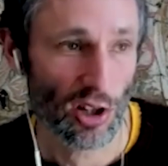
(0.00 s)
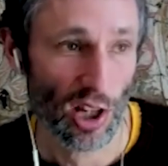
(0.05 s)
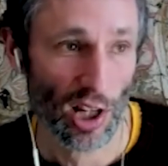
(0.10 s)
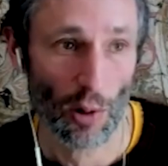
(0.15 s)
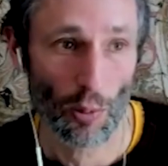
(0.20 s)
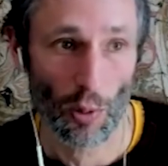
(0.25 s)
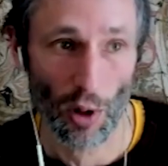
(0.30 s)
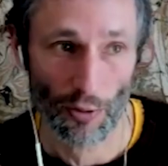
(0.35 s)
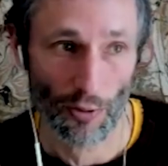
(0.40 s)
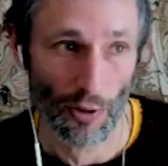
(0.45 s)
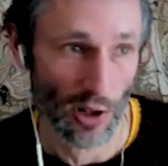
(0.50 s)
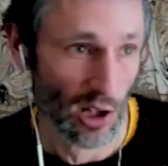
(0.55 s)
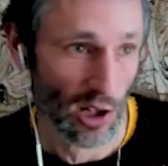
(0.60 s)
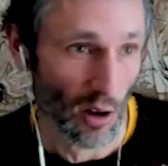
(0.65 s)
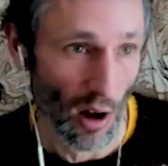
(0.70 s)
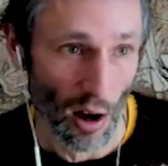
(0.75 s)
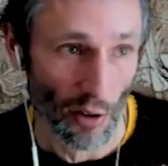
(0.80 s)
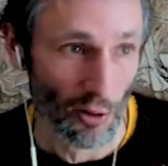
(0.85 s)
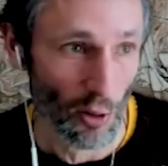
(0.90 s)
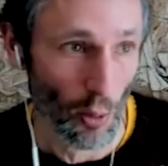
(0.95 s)
It can work for
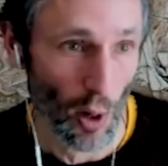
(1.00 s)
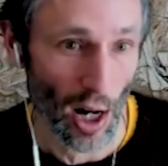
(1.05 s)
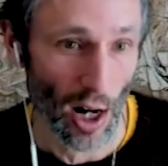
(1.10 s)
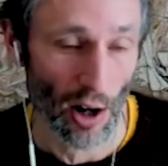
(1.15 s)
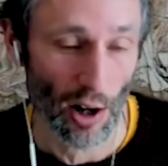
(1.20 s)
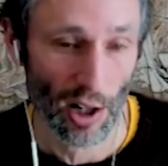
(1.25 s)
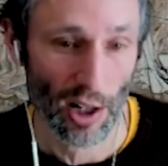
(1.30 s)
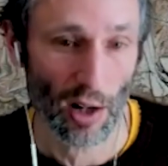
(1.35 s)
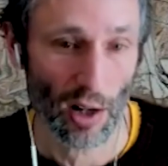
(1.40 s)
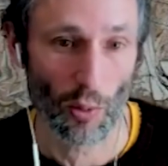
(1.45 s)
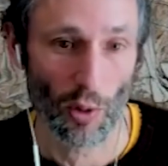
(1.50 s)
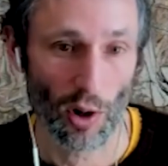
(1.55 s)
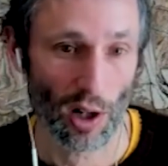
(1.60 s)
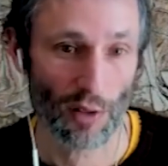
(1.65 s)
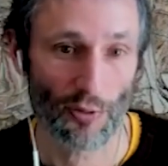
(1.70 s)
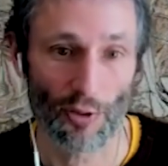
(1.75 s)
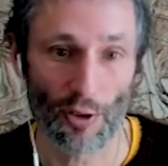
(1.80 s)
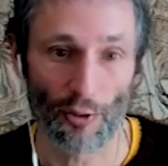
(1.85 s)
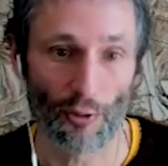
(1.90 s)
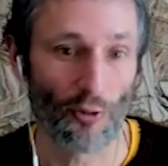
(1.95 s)
software. It can work
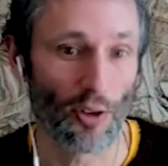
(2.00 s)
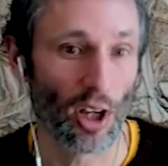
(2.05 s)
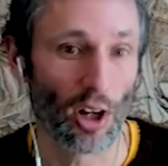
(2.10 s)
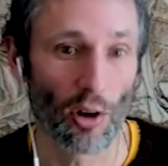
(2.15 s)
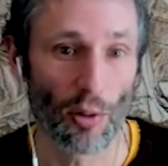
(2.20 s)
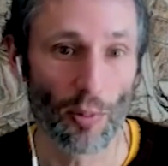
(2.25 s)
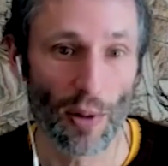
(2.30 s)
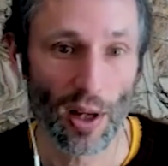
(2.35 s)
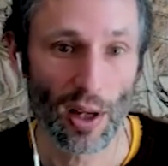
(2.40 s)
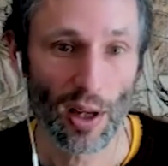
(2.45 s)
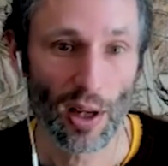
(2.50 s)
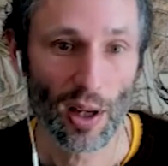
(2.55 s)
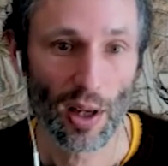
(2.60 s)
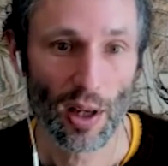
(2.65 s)
for film.